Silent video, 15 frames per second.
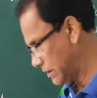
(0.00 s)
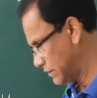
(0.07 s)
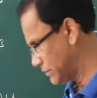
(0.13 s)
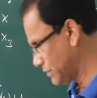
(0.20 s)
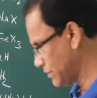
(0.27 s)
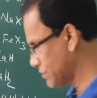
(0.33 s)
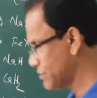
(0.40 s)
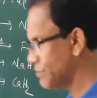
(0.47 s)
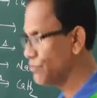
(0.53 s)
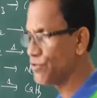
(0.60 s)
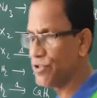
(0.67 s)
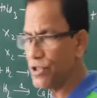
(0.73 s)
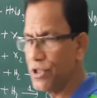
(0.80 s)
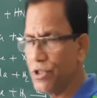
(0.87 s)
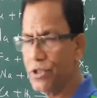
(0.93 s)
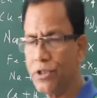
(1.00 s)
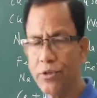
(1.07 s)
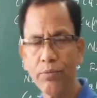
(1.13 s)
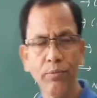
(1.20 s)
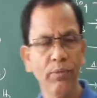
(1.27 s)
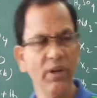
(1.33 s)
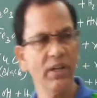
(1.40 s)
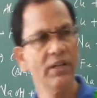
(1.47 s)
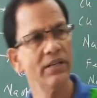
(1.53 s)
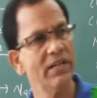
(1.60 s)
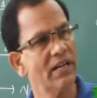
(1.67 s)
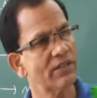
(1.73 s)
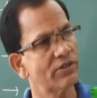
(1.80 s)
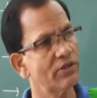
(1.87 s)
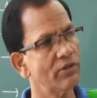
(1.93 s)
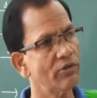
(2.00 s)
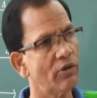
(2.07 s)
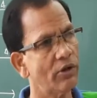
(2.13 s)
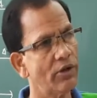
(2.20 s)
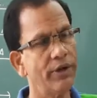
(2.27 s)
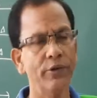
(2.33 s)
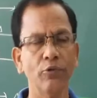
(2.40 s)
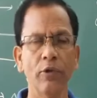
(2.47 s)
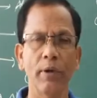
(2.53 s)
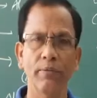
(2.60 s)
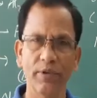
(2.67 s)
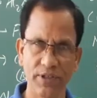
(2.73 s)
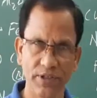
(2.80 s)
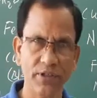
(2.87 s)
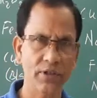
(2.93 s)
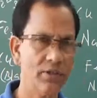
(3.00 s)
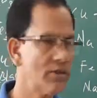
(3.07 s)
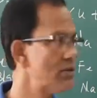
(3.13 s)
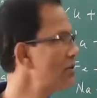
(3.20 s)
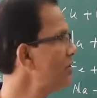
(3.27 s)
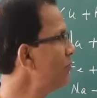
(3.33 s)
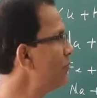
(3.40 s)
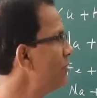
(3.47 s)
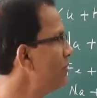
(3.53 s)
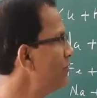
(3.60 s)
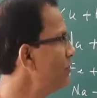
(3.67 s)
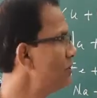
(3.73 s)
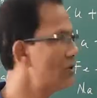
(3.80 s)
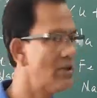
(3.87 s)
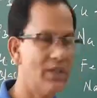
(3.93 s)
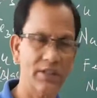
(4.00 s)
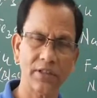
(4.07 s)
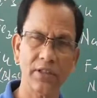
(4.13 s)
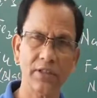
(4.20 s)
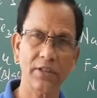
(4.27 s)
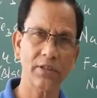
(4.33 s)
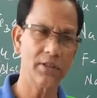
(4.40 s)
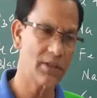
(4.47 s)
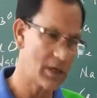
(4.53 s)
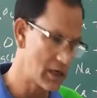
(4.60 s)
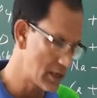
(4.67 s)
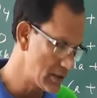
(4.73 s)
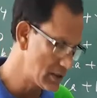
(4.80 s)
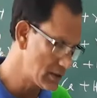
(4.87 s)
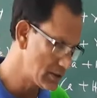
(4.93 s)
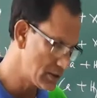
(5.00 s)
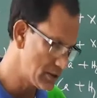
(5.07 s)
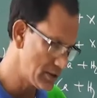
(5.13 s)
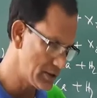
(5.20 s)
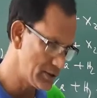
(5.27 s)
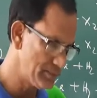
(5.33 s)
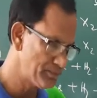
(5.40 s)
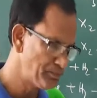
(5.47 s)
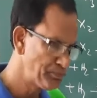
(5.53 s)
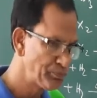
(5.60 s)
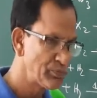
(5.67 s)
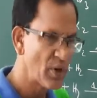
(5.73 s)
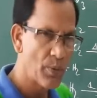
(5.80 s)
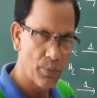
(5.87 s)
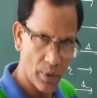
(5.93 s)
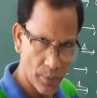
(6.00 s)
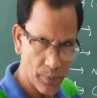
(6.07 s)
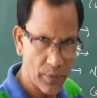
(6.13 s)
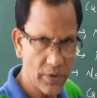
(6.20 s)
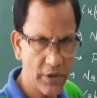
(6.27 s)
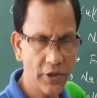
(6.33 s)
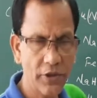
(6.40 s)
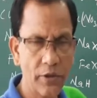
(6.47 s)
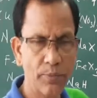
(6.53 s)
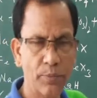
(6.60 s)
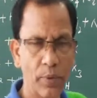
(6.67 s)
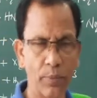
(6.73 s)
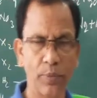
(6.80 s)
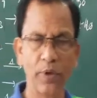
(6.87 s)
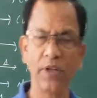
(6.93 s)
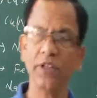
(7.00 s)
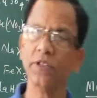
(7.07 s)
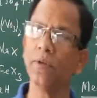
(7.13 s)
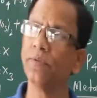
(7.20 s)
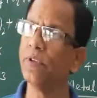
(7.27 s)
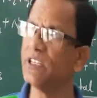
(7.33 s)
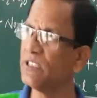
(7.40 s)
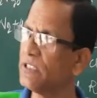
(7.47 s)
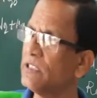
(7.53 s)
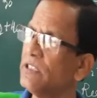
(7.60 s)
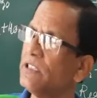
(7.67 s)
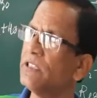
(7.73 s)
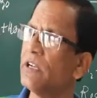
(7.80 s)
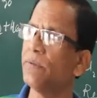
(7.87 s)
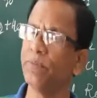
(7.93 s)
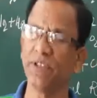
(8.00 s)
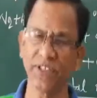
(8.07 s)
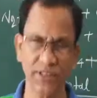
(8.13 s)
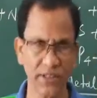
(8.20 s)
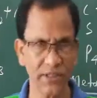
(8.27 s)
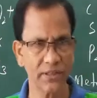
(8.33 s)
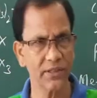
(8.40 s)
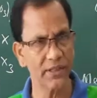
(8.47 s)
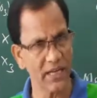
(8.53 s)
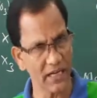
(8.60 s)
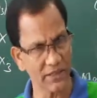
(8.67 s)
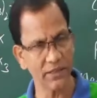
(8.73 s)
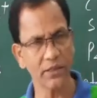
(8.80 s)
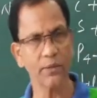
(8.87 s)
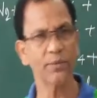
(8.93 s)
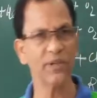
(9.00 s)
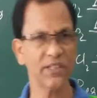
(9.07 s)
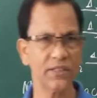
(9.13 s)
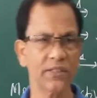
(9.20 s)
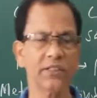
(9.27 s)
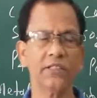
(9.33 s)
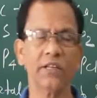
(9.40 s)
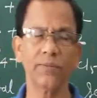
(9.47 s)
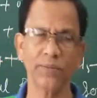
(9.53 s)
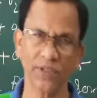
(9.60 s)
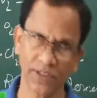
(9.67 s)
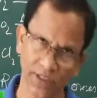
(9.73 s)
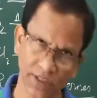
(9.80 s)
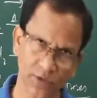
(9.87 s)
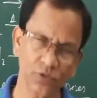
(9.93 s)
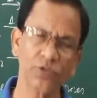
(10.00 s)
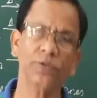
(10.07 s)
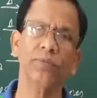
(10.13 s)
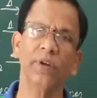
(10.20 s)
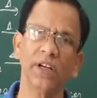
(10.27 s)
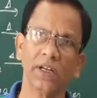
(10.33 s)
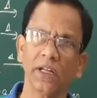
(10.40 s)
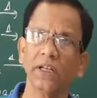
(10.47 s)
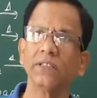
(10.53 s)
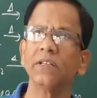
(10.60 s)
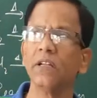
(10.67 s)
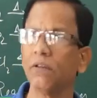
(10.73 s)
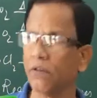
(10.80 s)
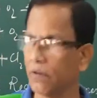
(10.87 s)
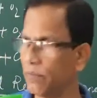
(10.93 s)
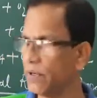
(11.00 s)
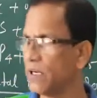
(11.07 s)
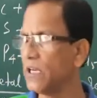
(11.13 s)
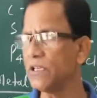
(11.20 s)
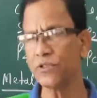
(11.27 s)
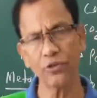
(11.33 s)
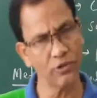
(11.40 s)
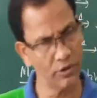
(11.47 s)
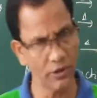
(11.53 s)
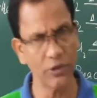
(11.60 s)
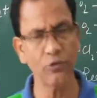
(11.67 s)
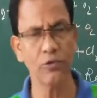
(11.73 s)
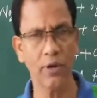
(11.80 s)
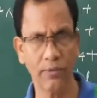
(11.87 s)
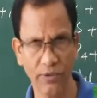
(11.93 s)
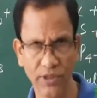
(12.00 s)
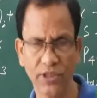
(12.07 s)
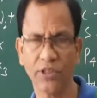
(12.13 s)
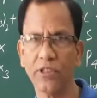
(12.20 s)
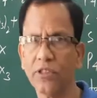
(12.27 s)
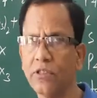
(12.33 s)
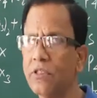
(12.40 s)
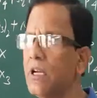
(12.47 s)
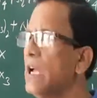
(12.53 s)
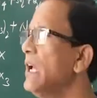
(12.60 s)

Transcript: Just you see, many reactions already we have discussed in previous lessons regarding the properties of acids and bases. Reaction of acids and bases with metals and non-metals already we have discussed.